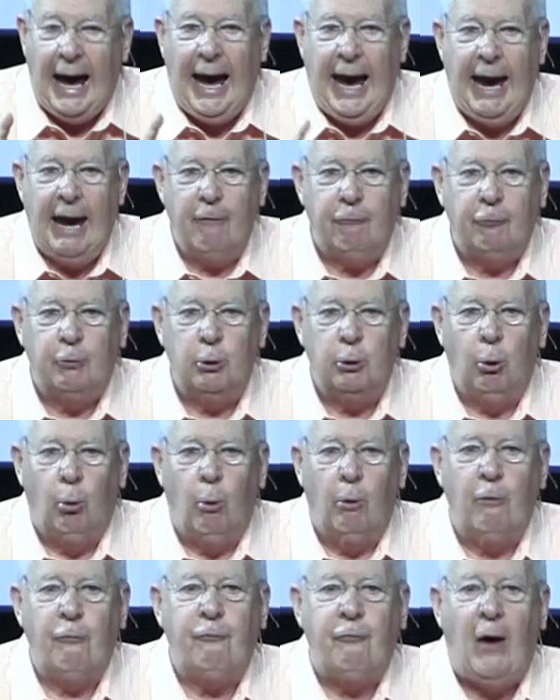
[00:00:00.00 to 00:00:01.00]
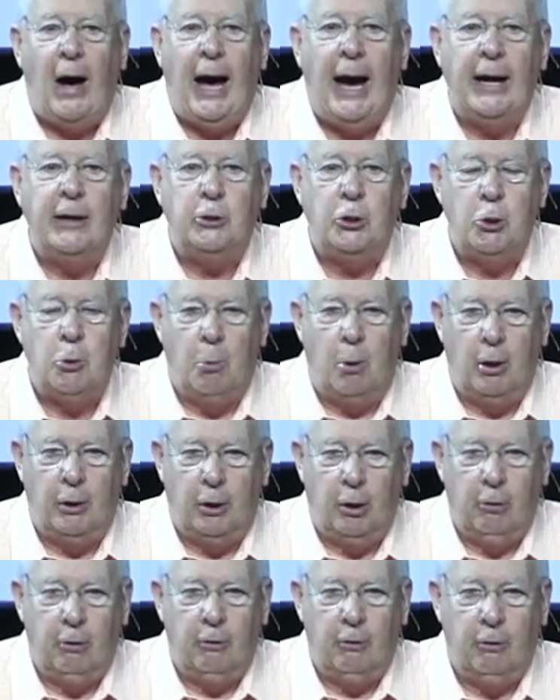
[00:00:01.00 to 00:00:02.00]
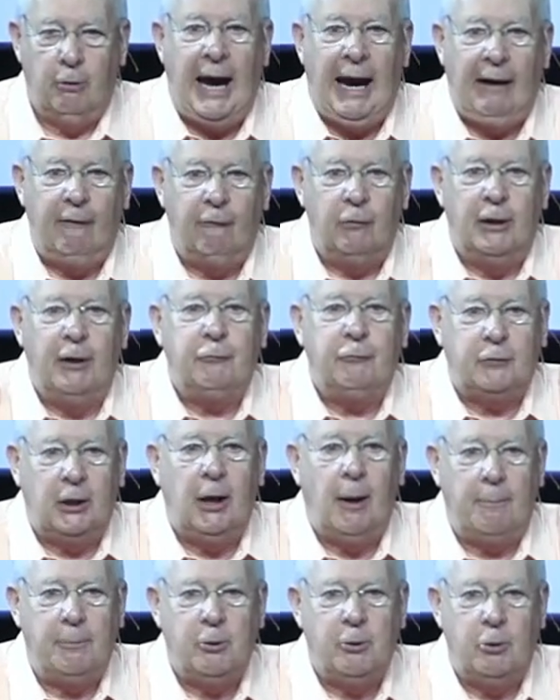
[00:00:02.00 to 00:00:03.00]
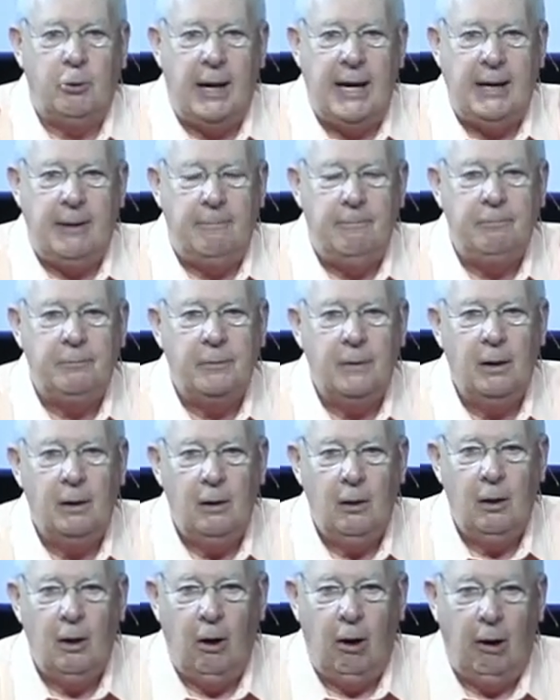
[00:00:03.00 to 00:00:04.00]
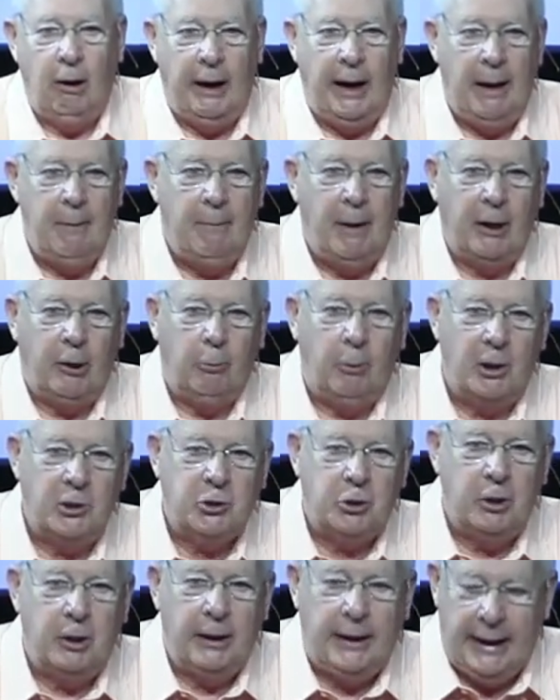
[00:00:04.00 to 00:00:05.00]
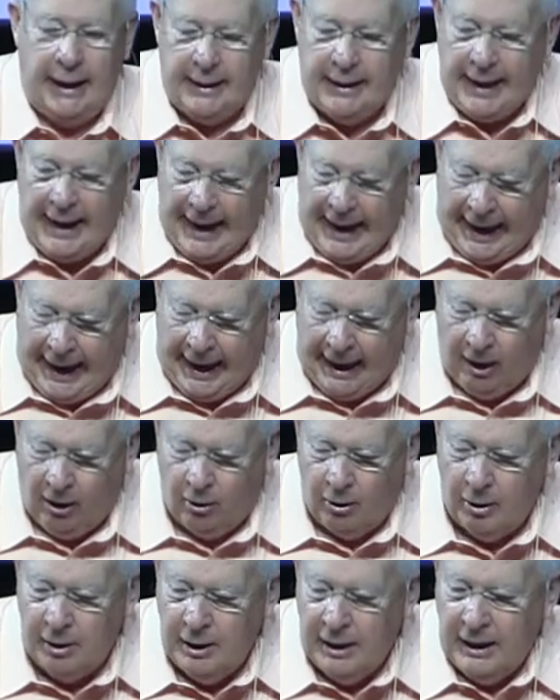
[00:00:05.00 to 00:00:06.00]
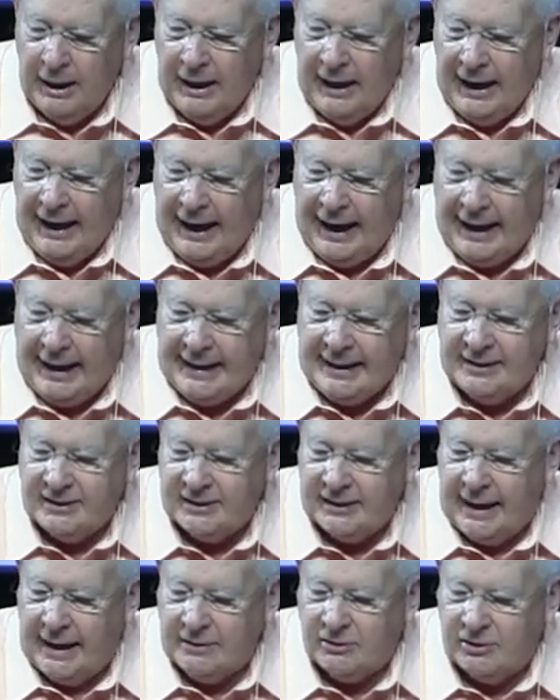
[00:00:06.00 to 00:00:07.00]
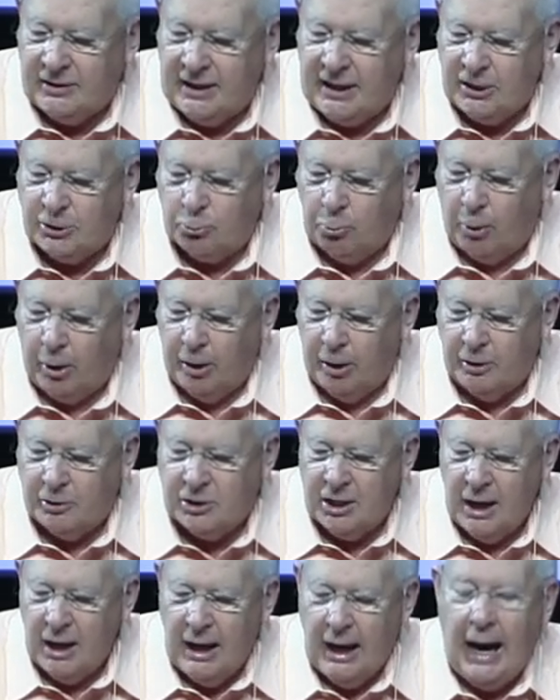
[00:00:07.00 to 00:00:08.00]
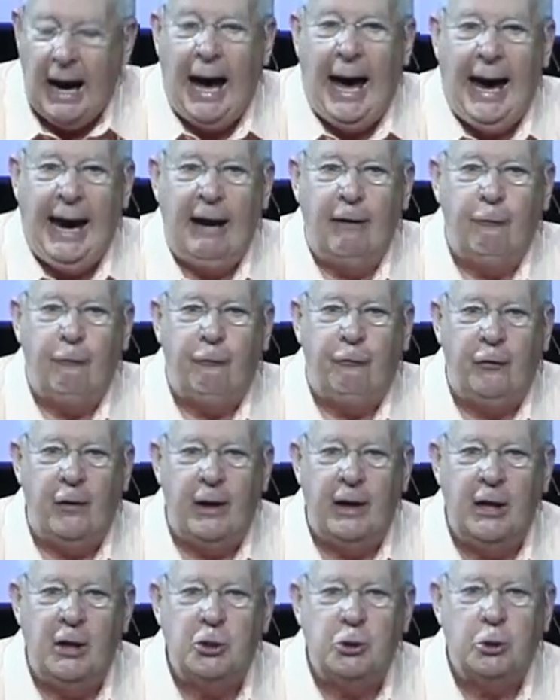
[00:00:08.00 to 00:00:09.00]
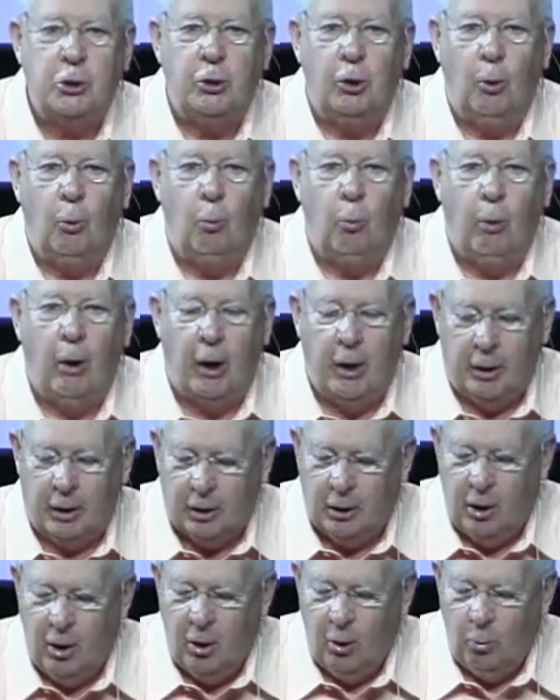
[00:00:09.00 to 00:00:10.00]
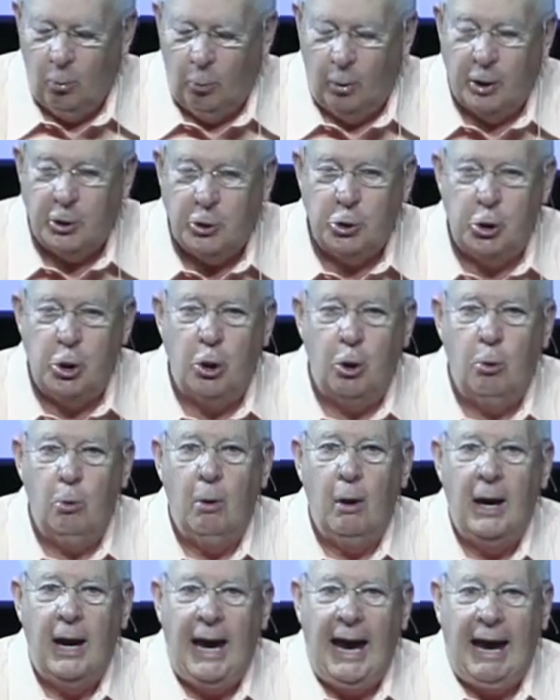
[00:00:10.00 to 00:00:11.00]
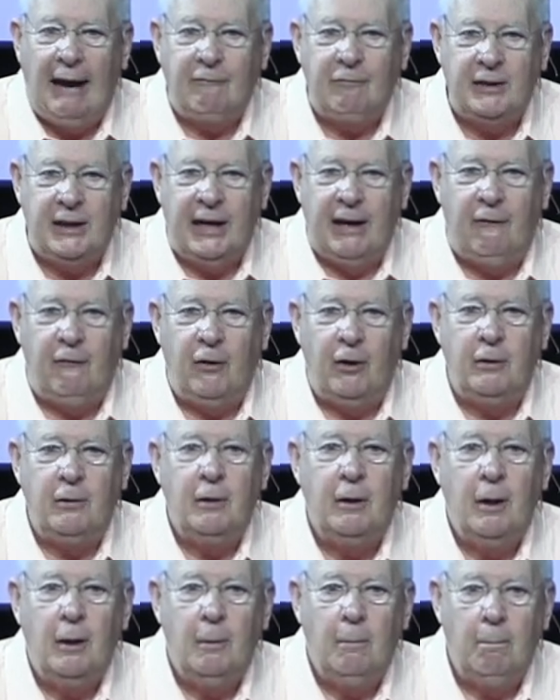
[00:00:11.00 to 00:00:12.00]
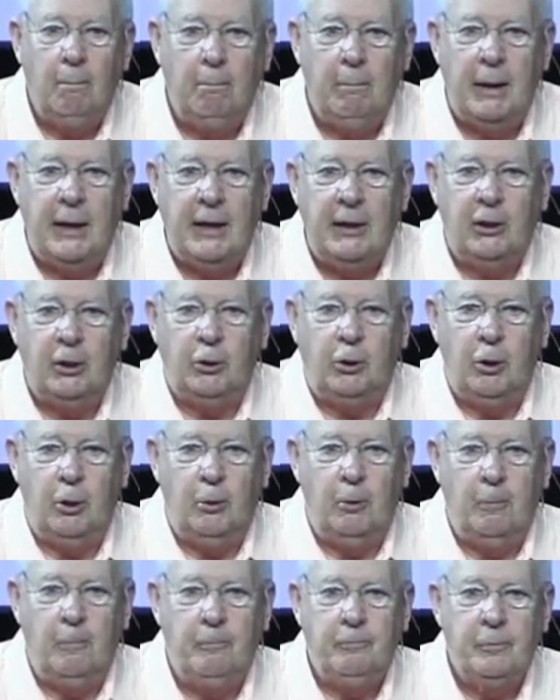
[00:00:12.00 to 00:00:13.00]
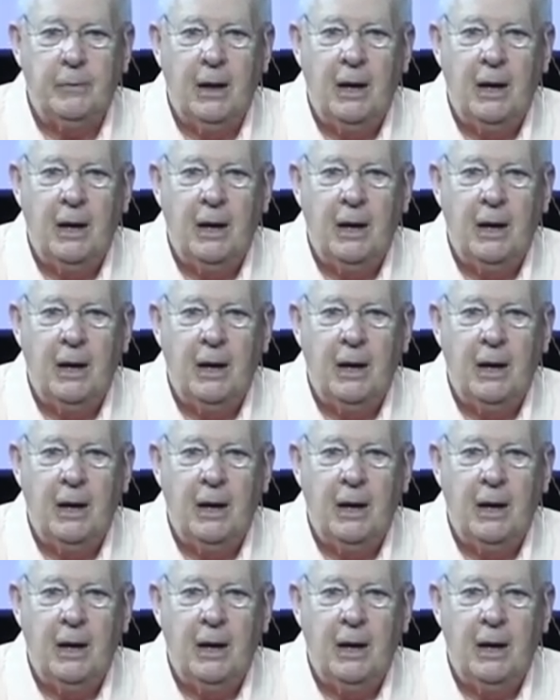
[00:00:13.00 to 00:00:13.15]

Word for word: I have glorified you on earth, I have lifted up your name. All right, my question again how? And he says these words I have finished the work which you have given me to do.